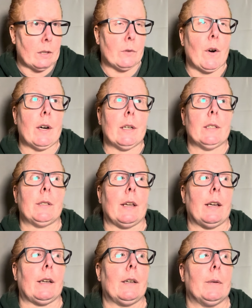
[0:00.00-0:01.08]
far as
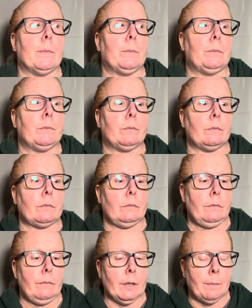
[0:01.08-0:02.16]
like
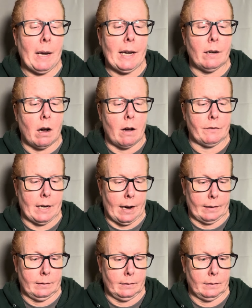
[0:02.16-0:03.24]
paying off
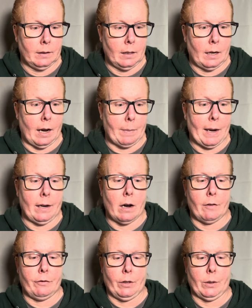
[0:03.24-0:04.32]
debt and paying
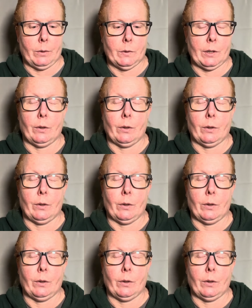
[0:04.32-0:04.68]
off loans and